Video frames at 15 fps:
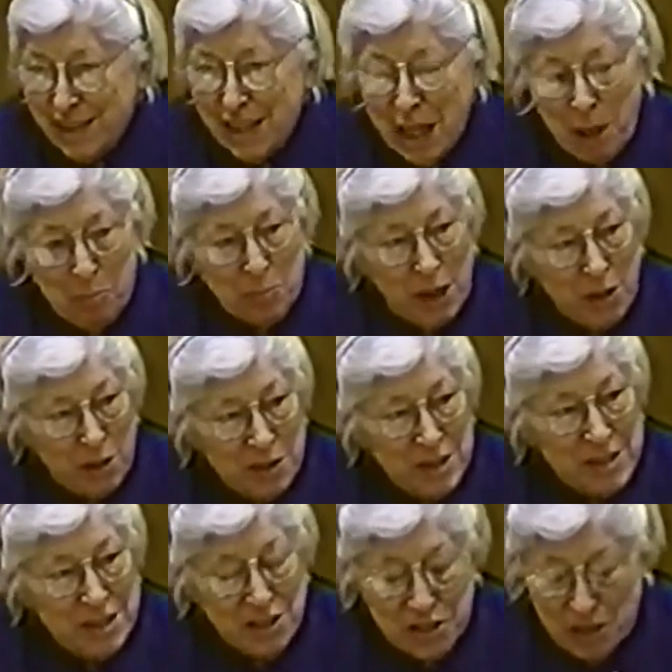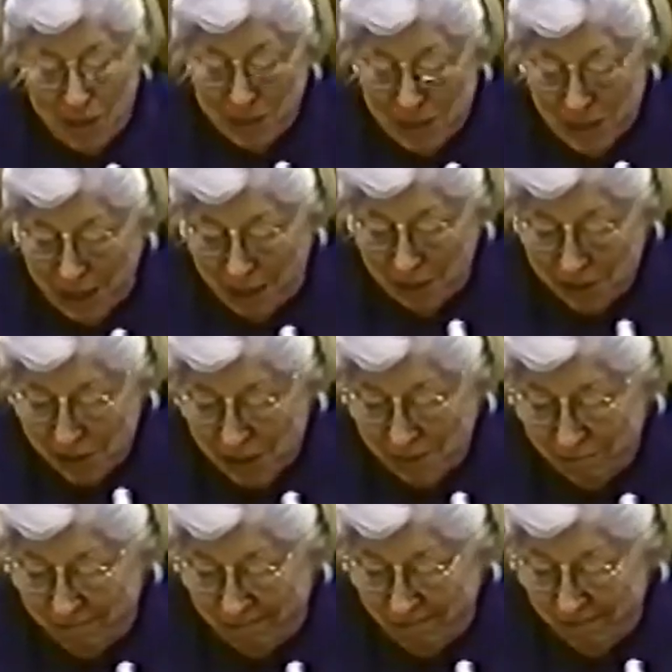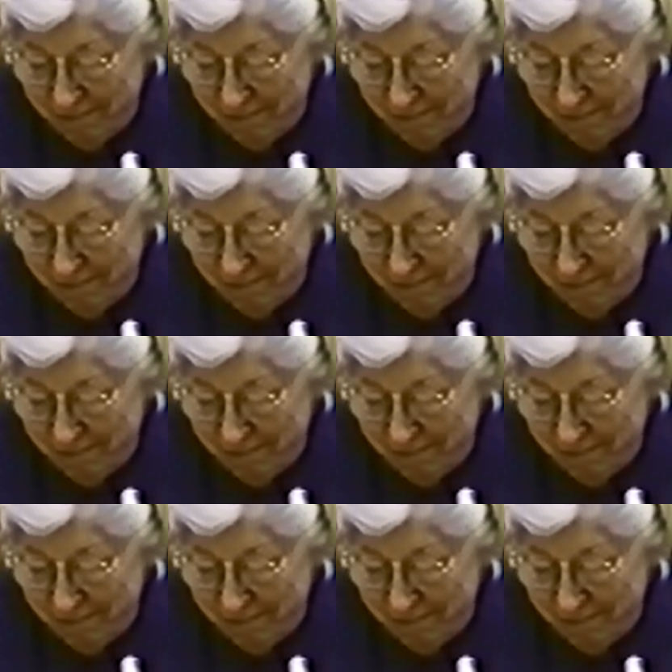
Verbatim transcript: and that belongs to James Anderson.